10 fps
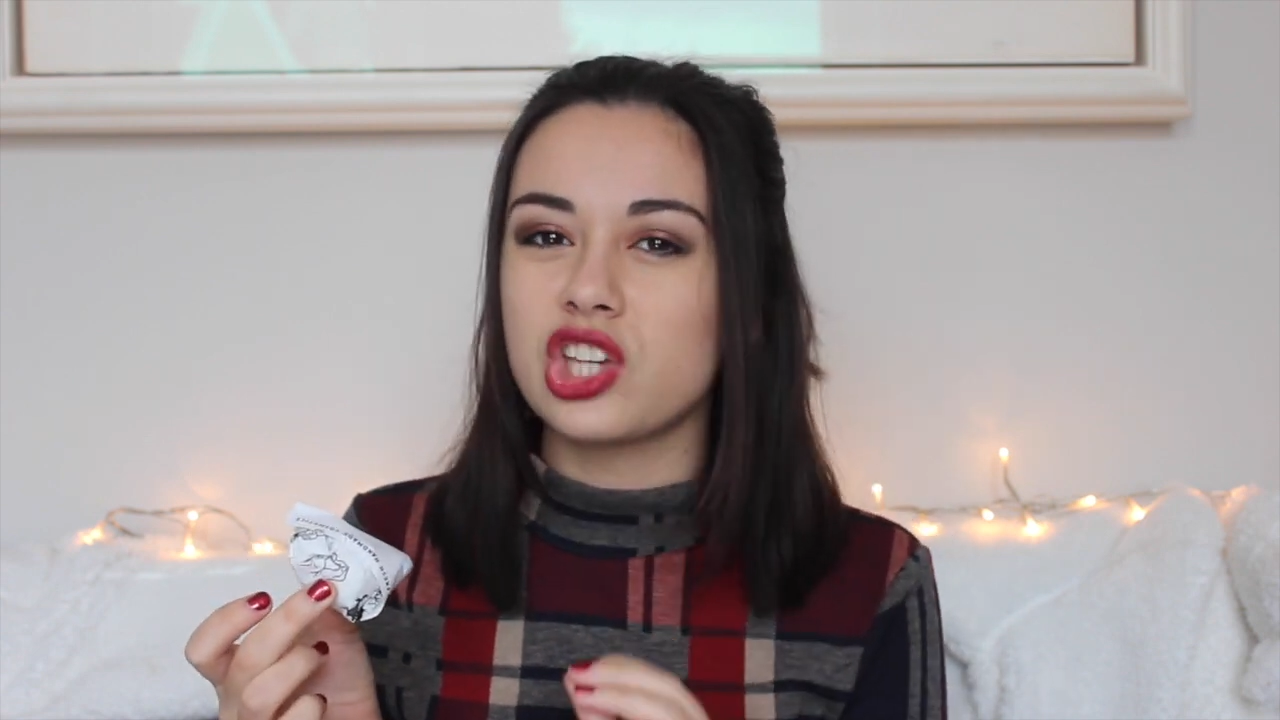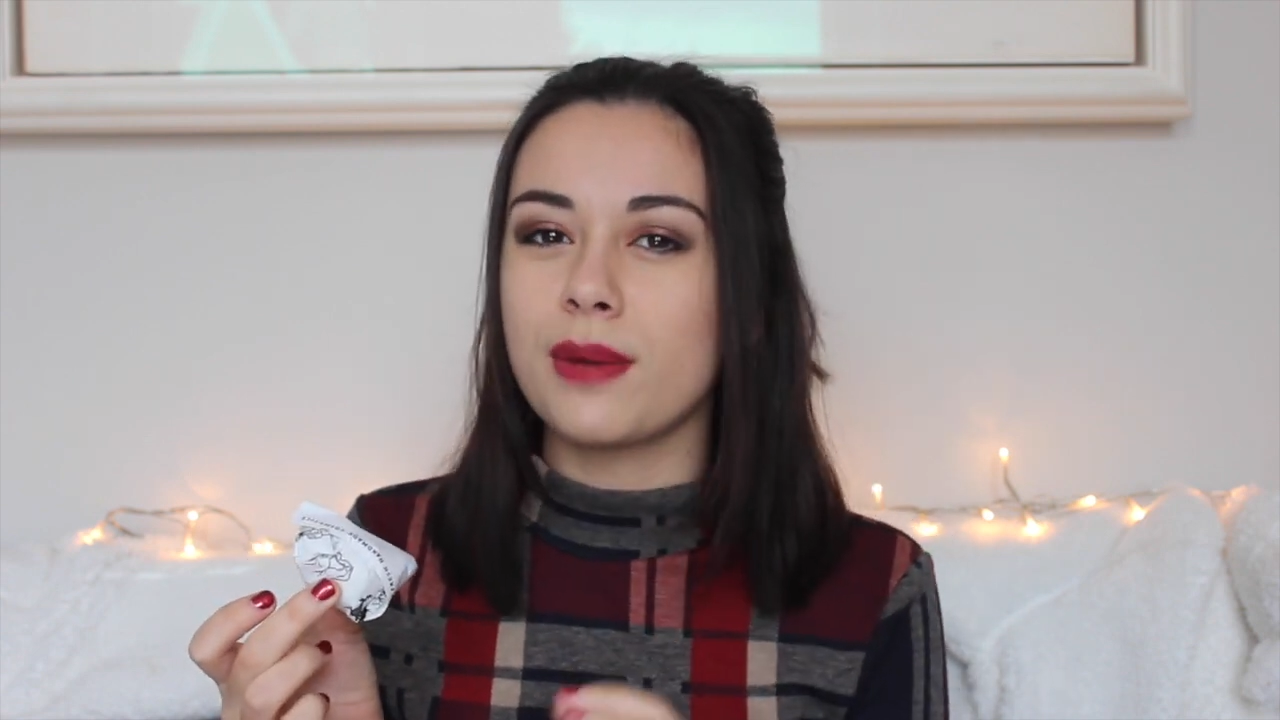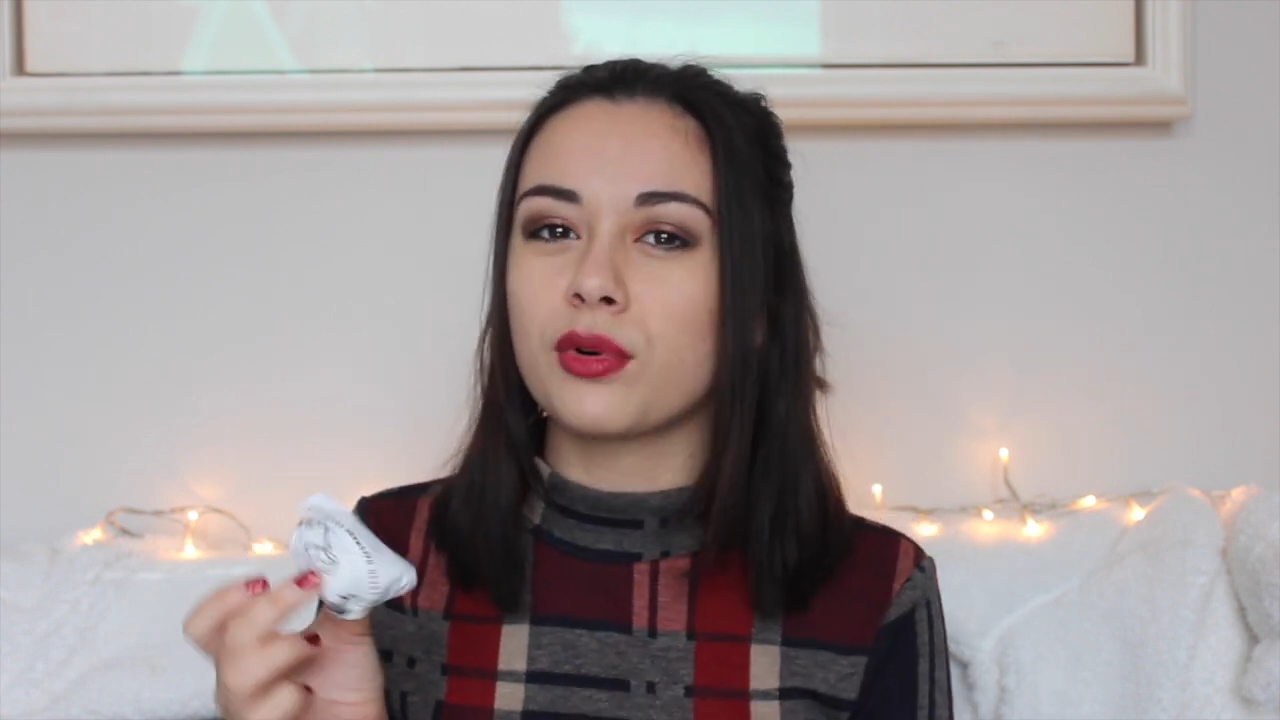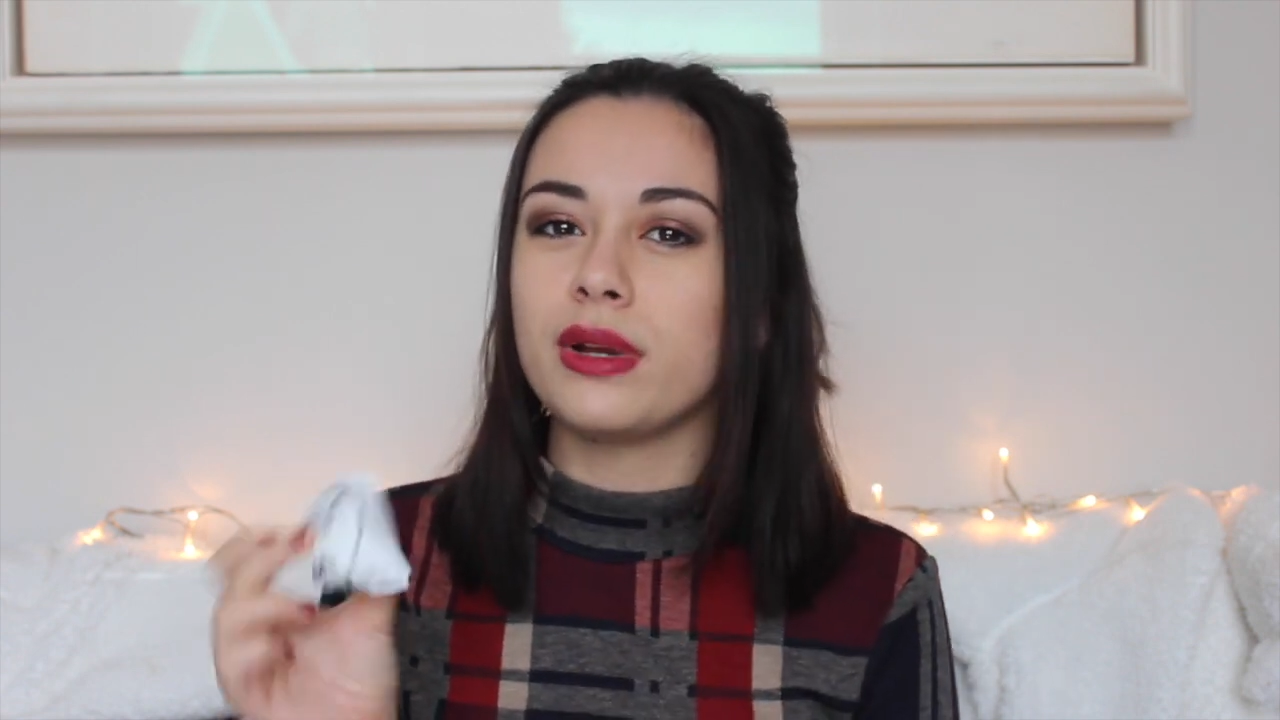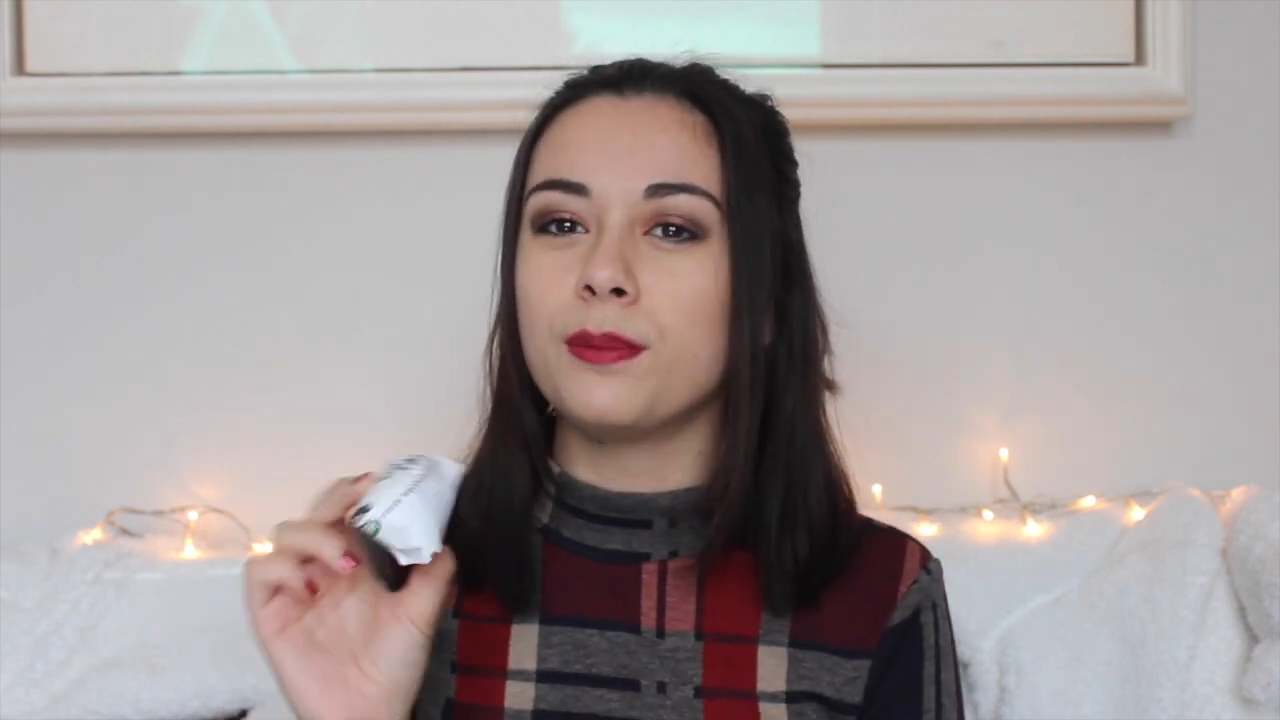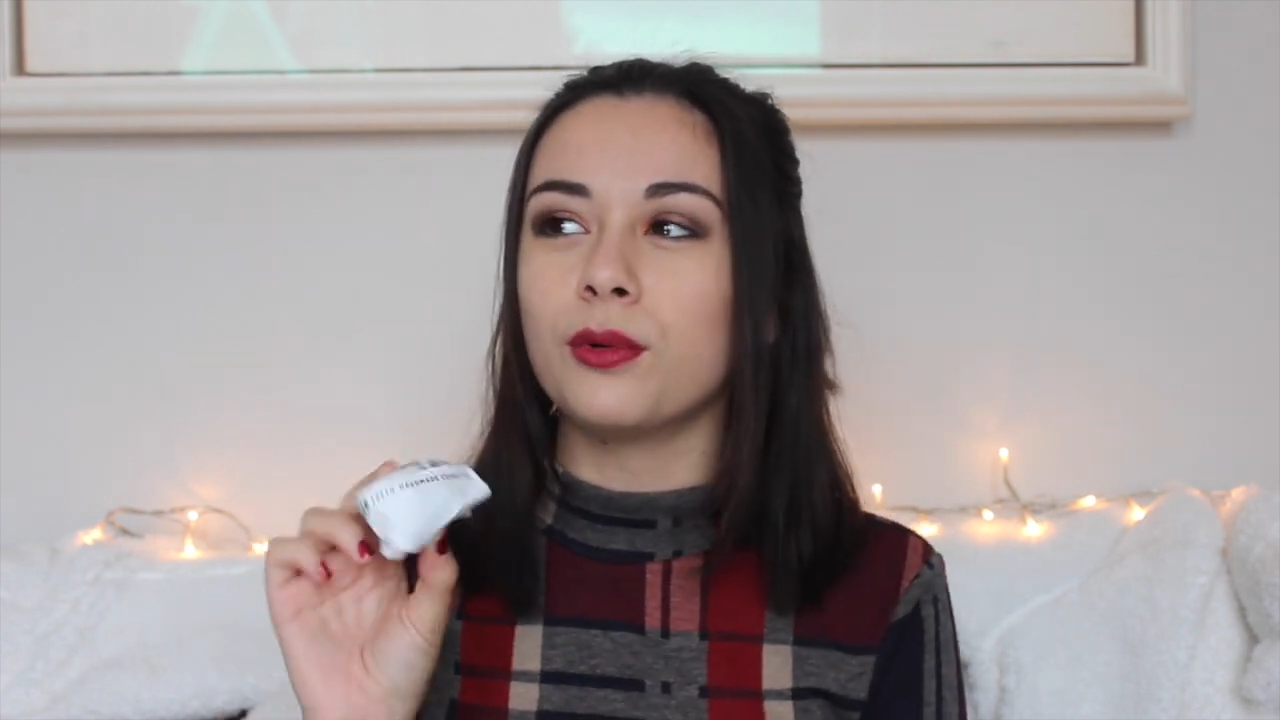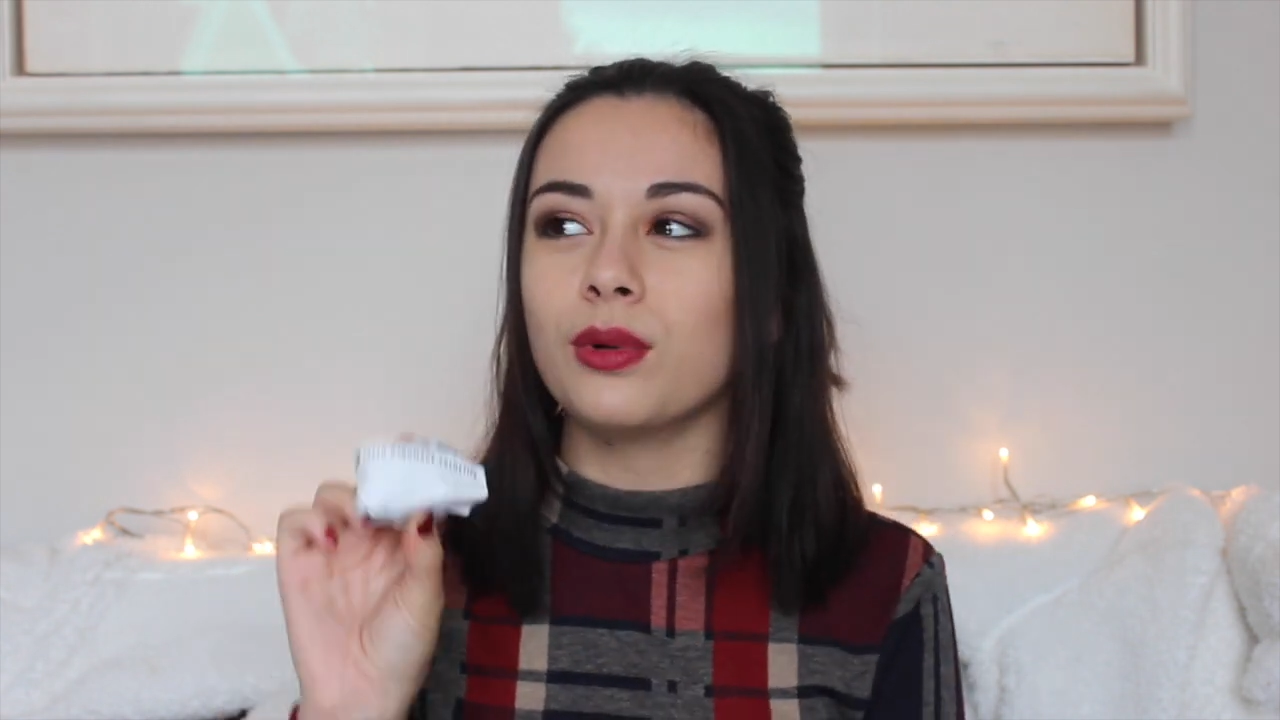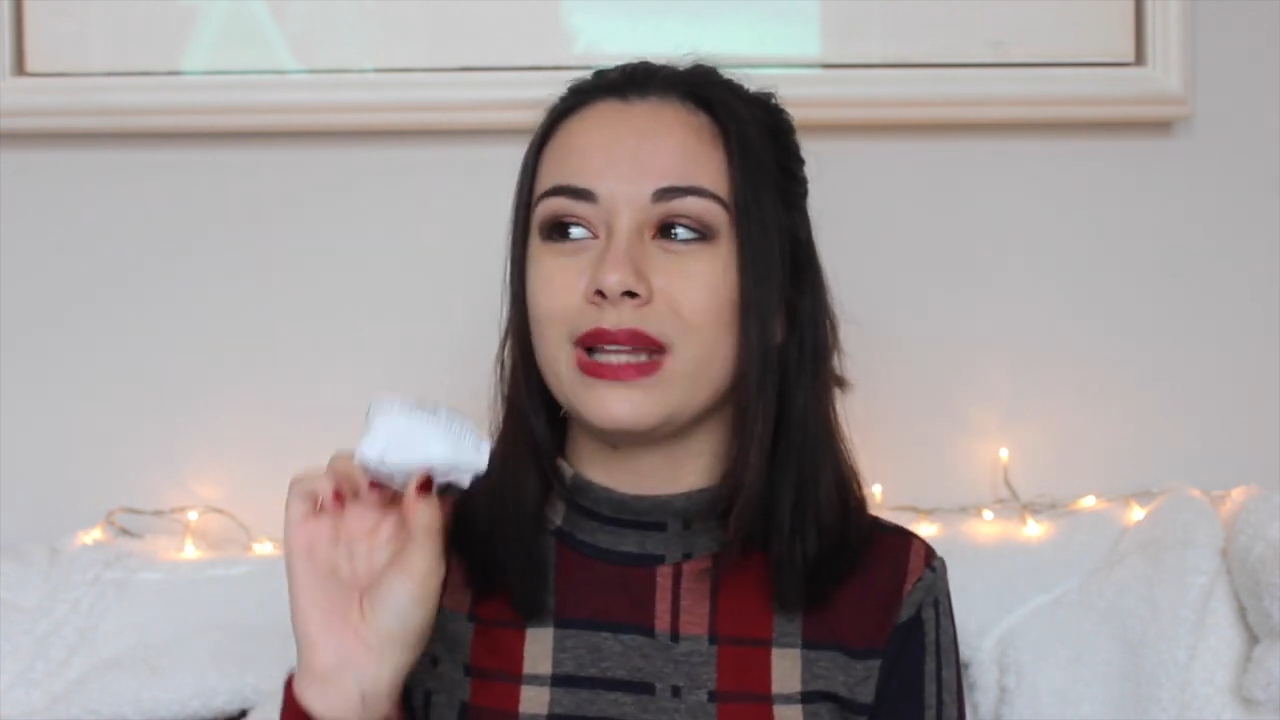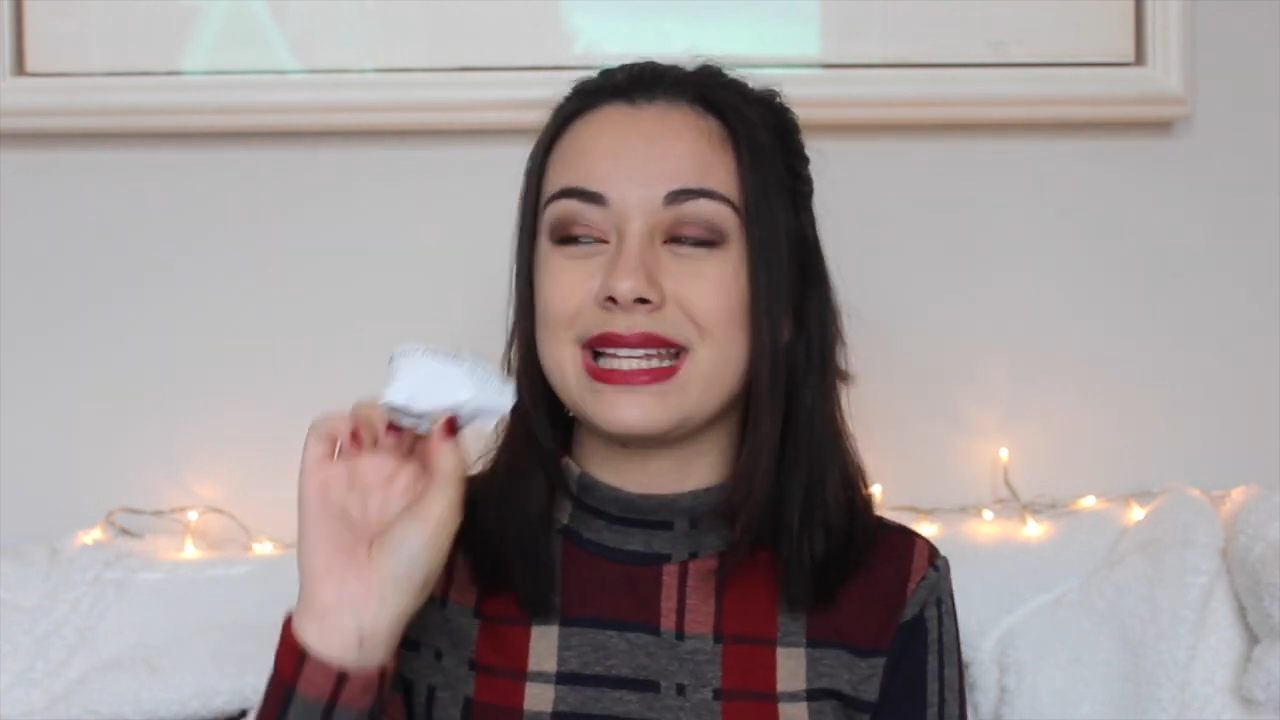shimmery ball,